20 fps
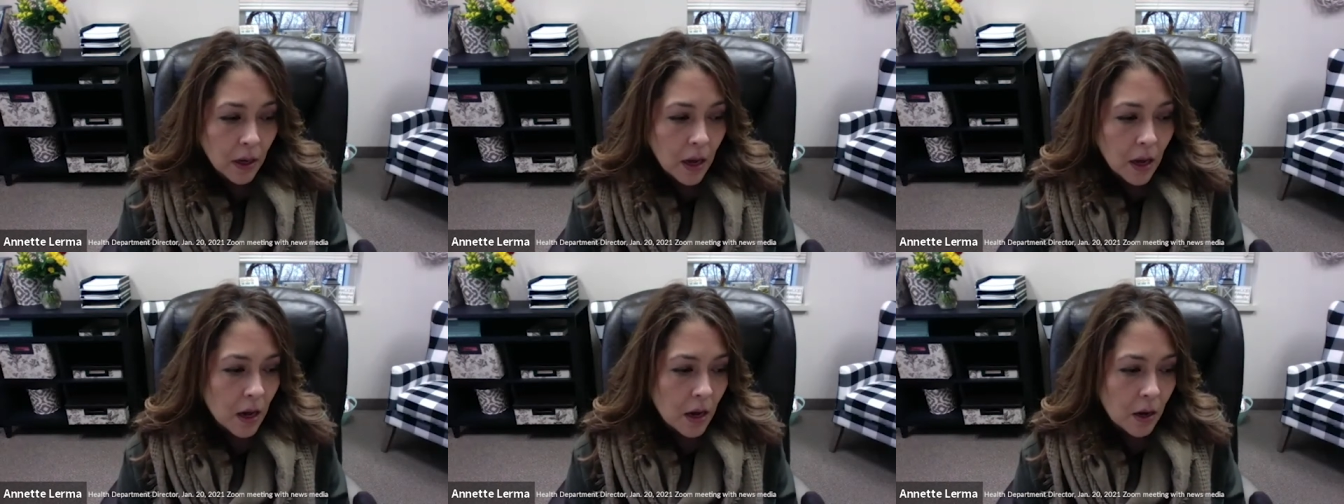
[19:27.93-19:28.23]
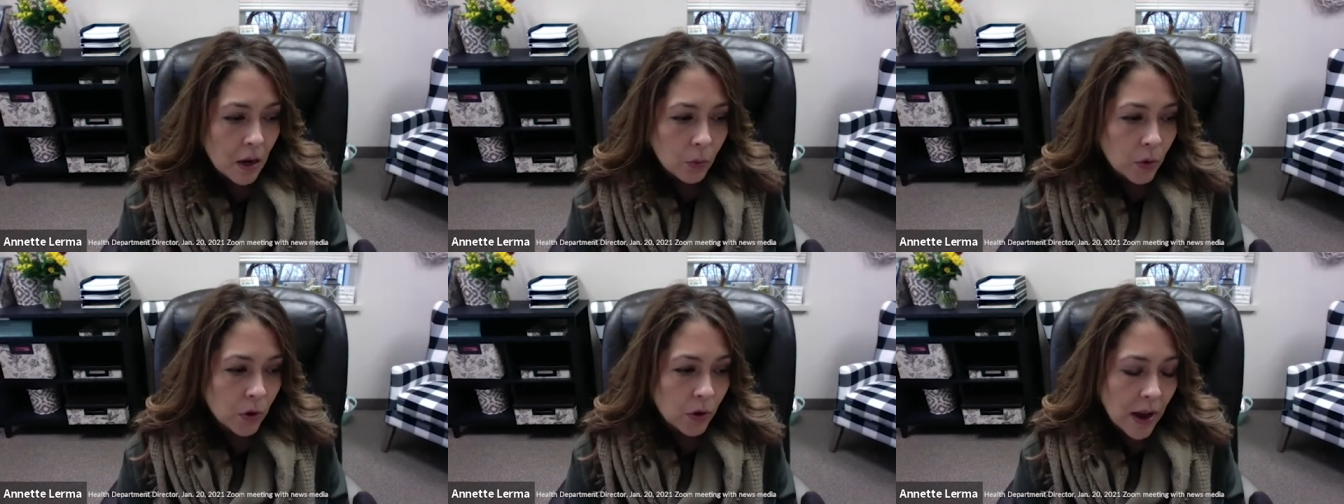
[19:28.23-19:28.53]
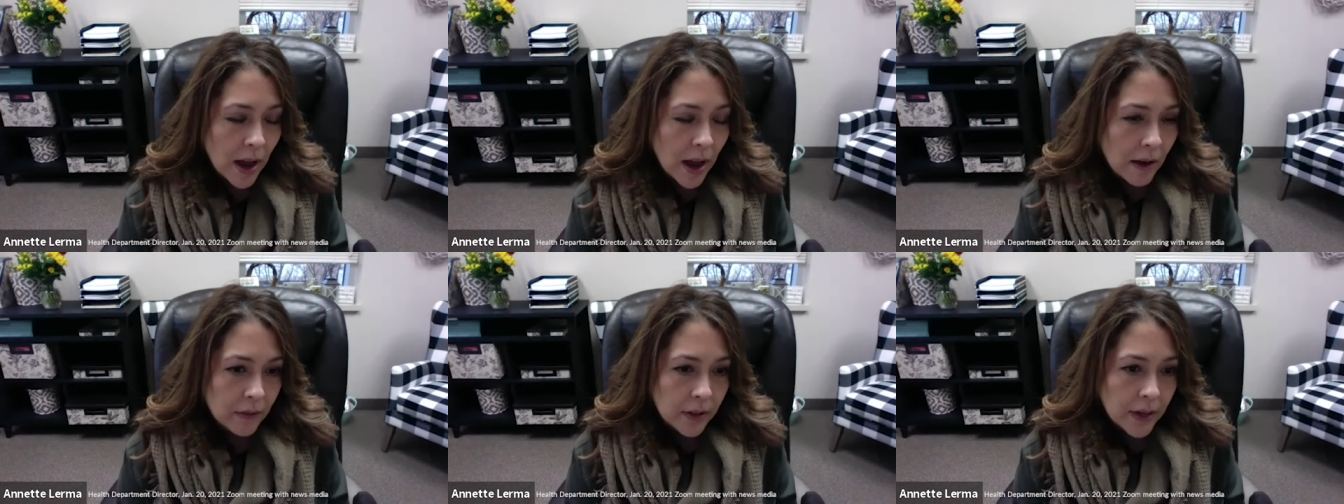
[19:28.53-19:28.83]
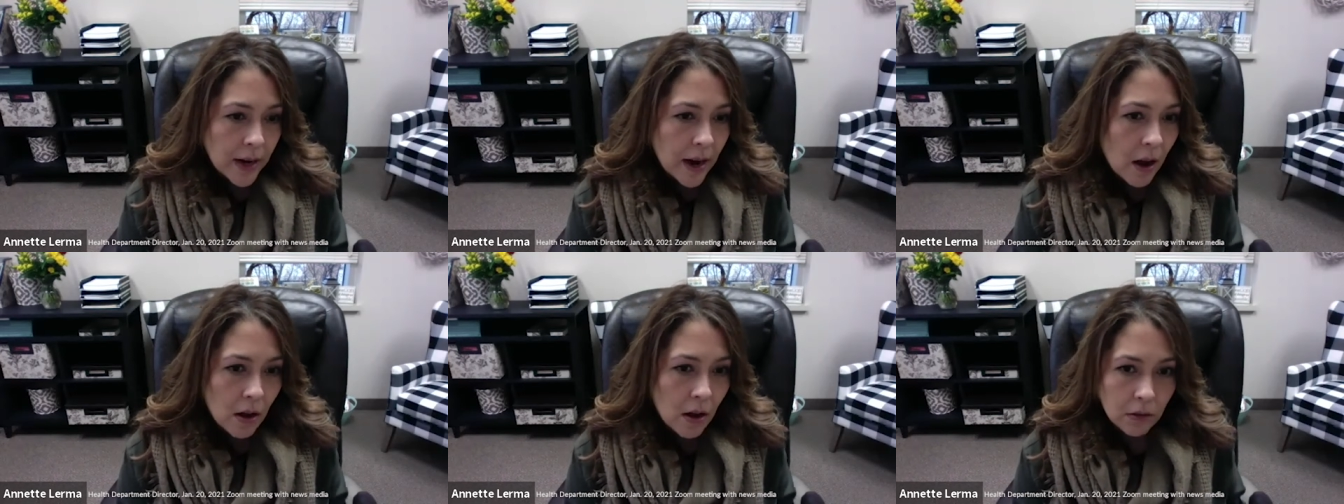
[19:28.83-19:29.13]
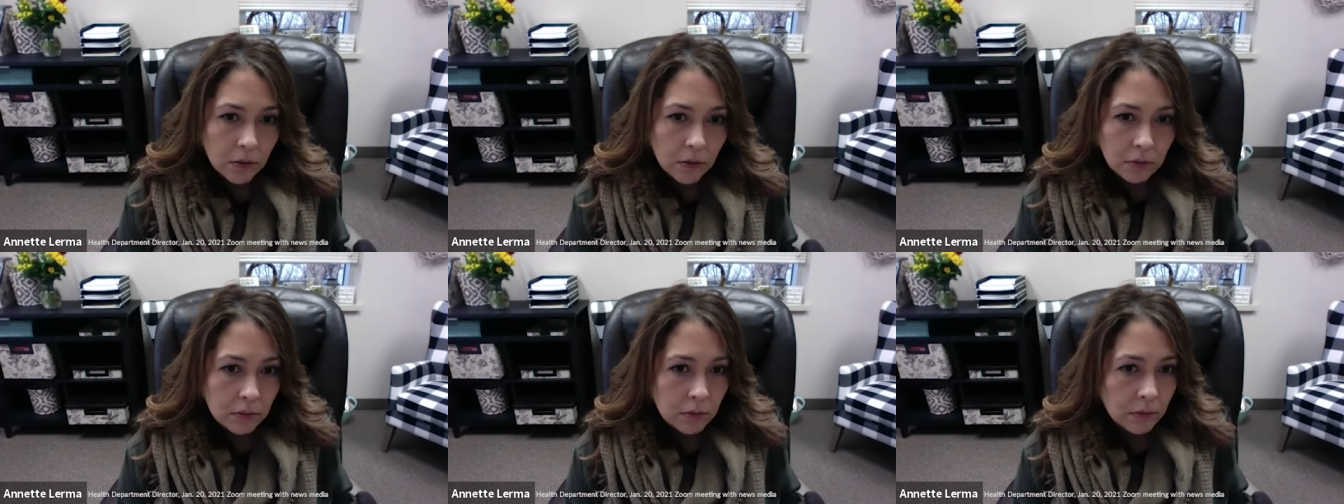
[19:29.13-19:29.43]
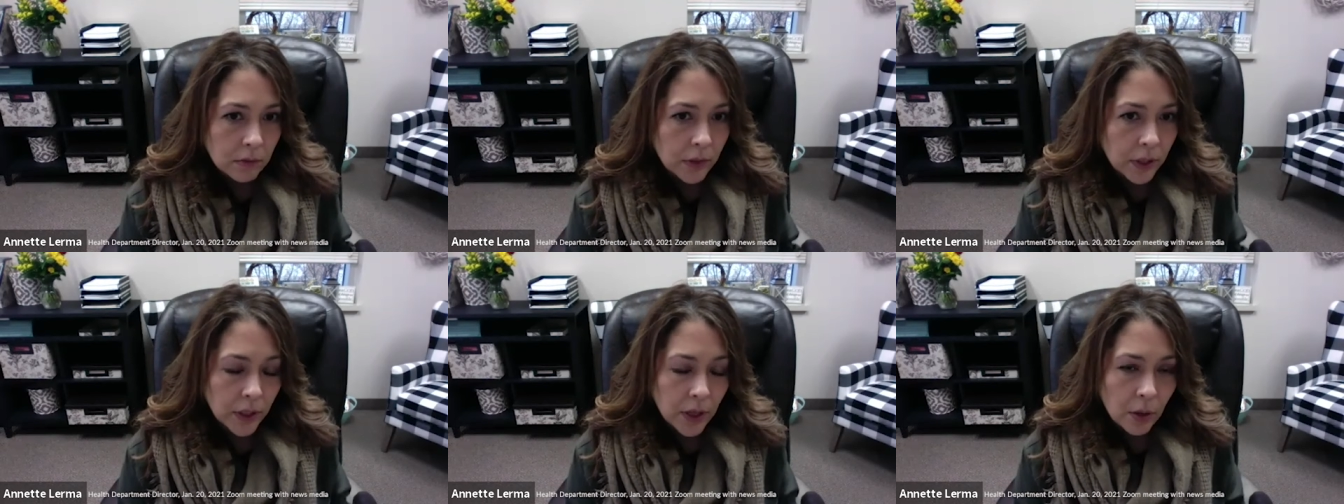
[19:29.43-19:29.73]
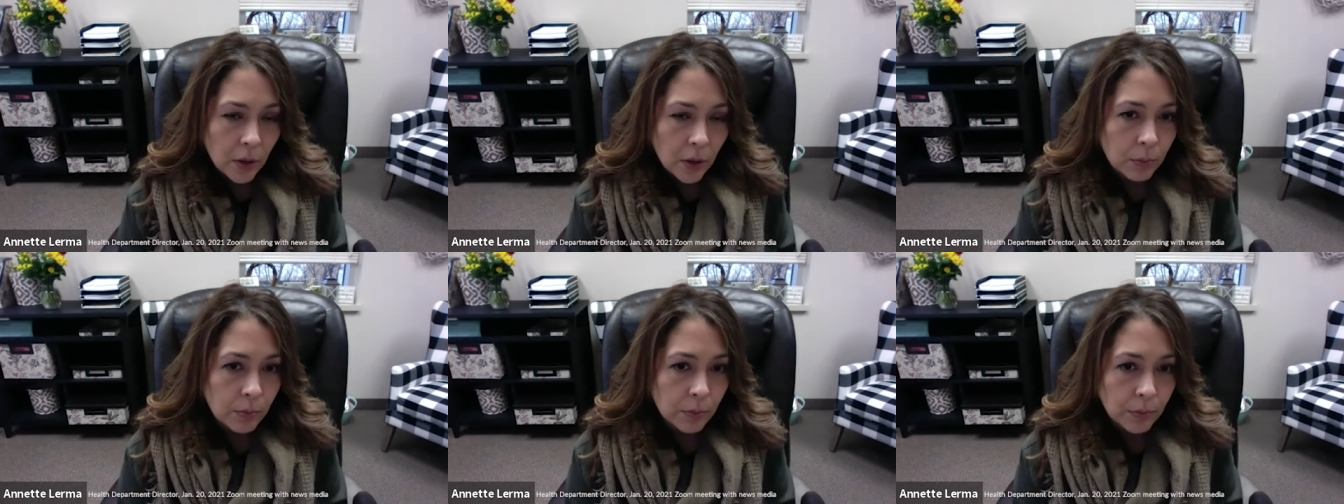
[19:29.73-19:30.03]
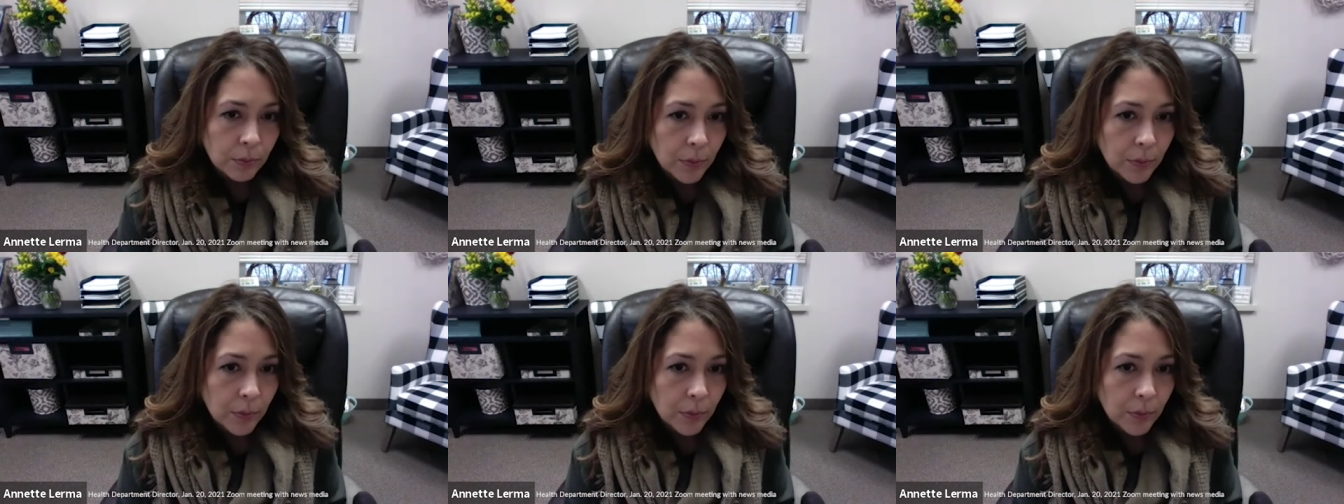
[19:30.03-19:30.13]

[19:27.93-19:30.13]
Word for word: Uh, we'll have it out, you know,